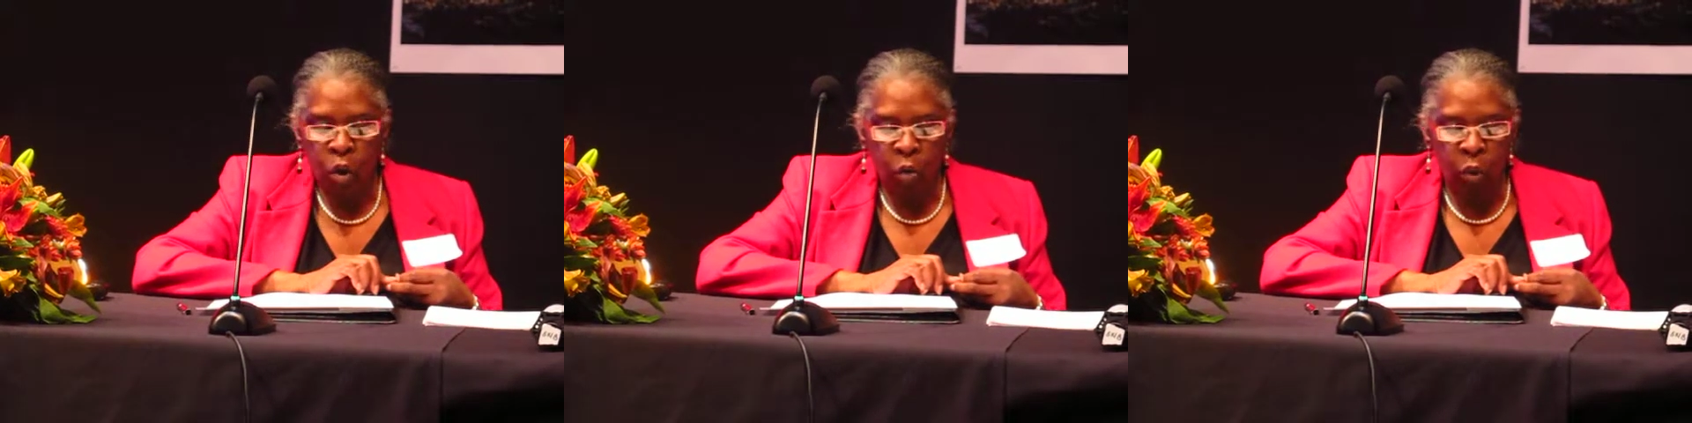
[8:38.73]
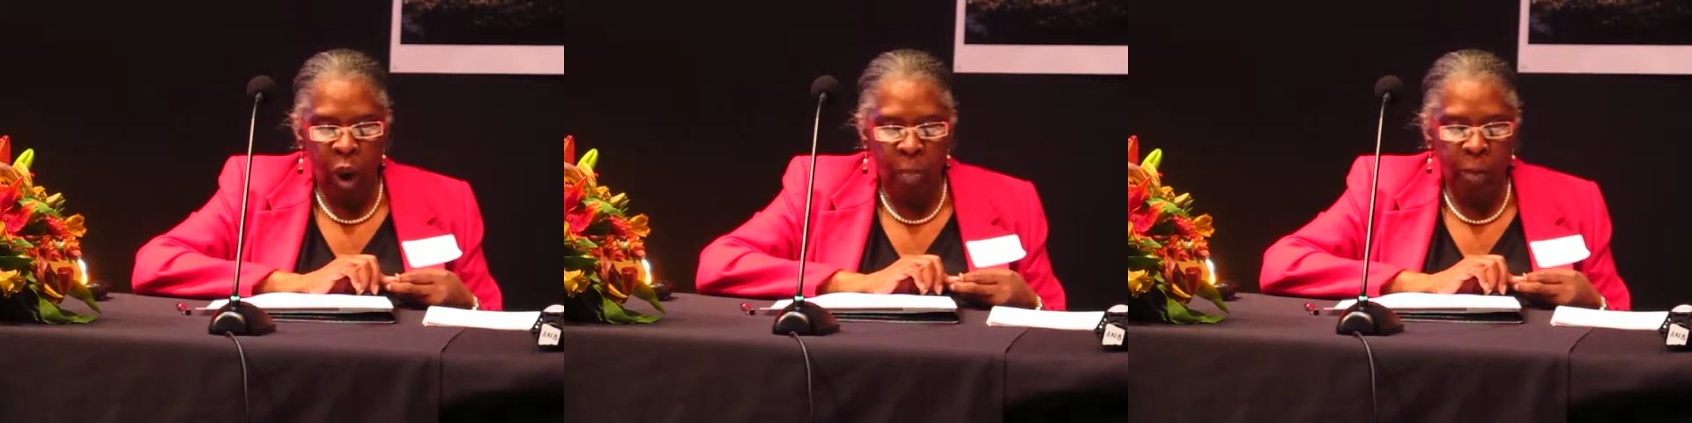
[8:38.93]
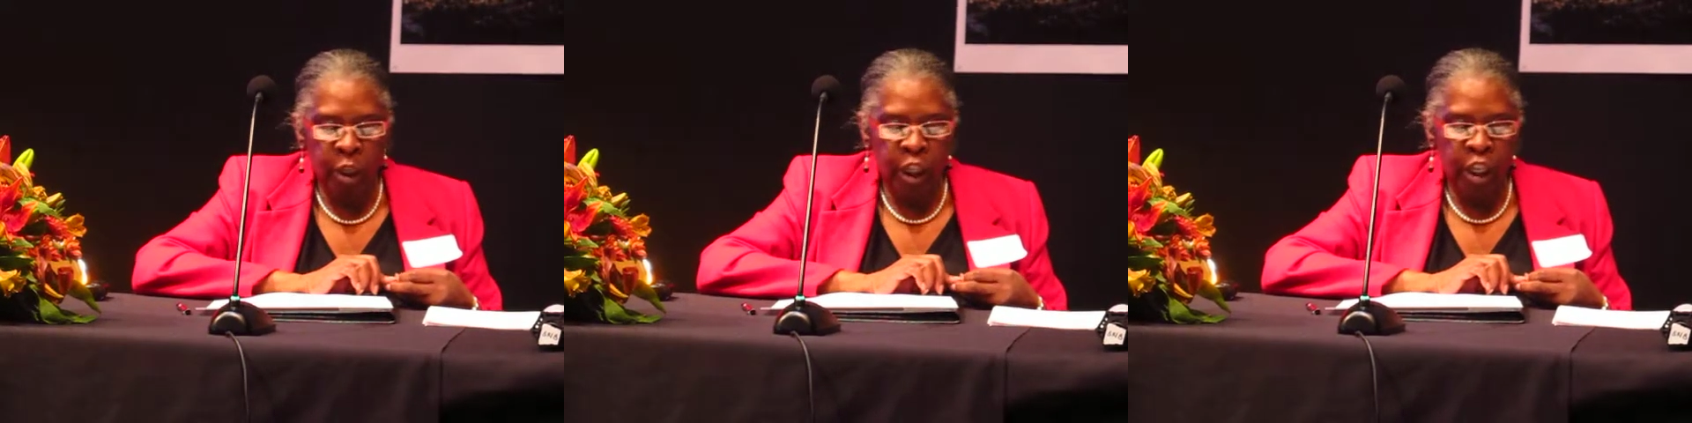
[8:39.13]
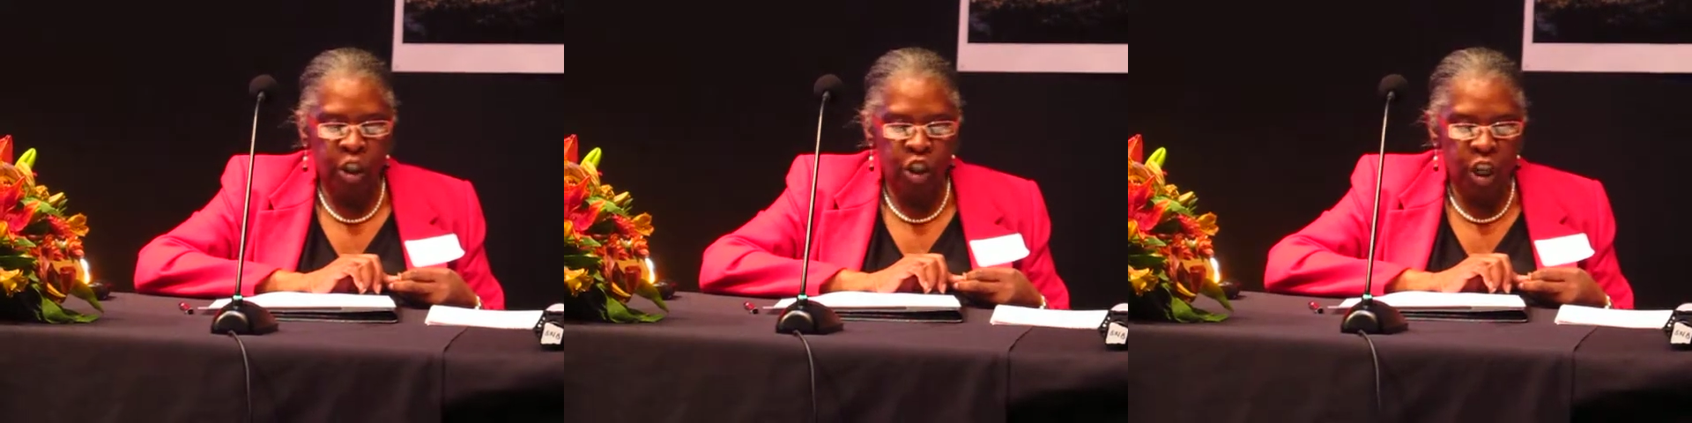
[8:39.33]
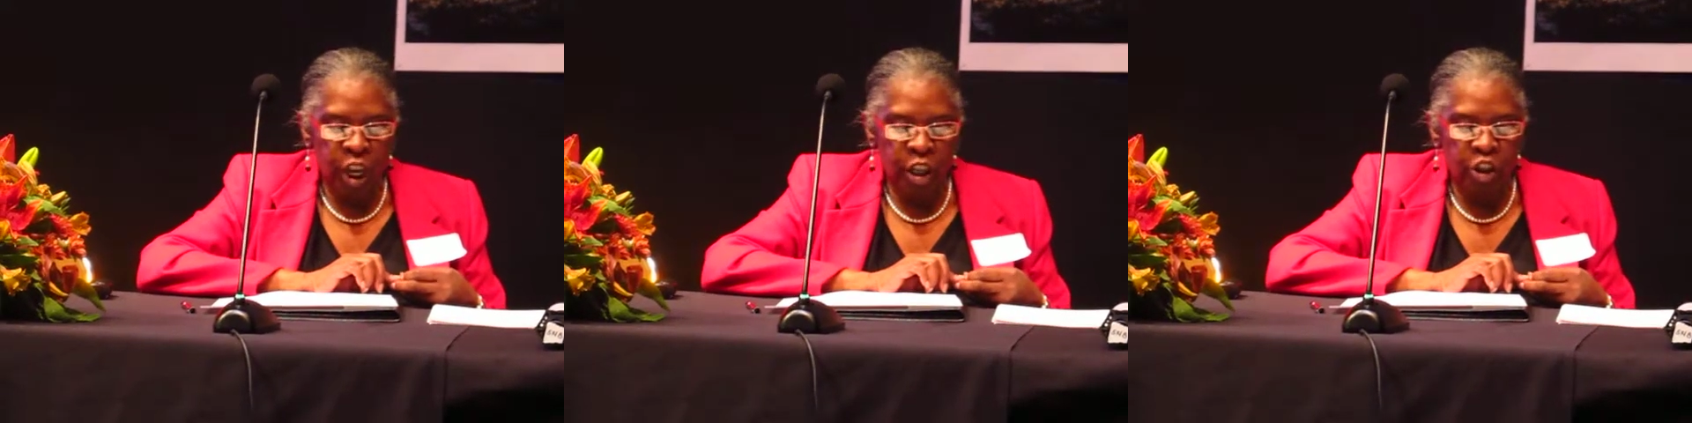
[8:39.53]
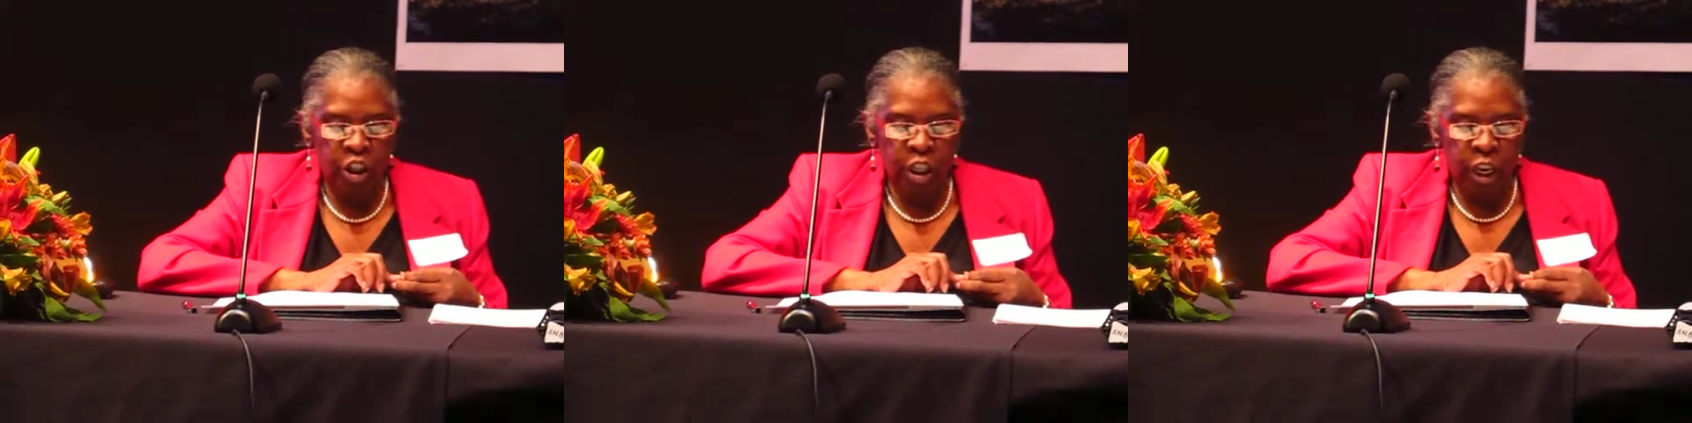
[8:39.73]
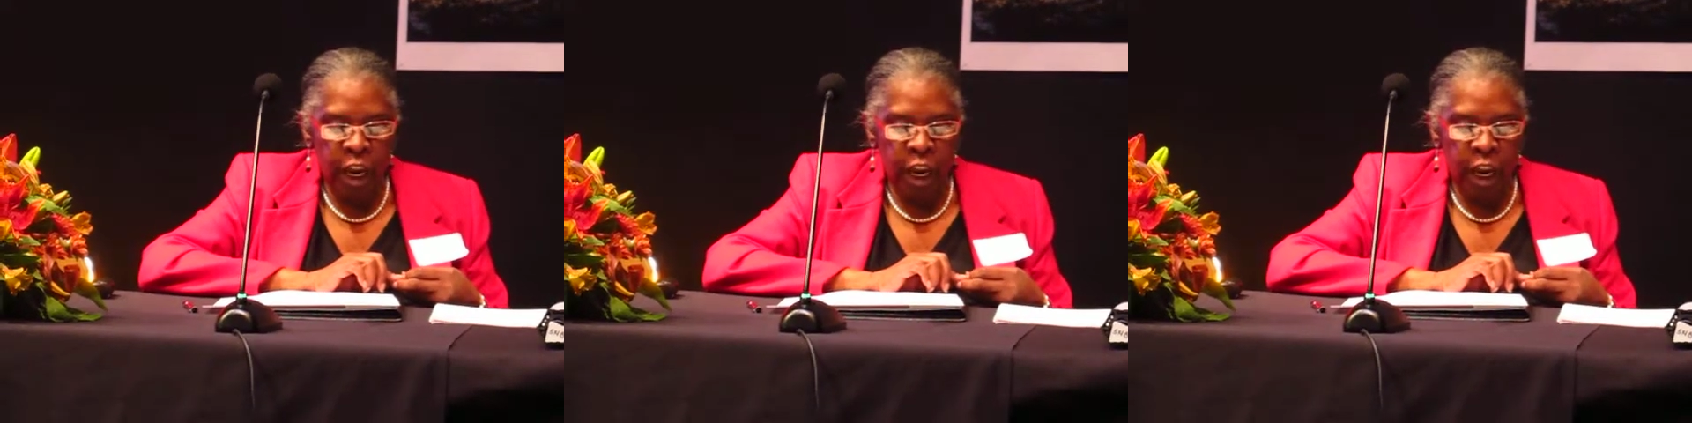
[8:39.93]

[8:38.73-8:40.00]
rapidly changing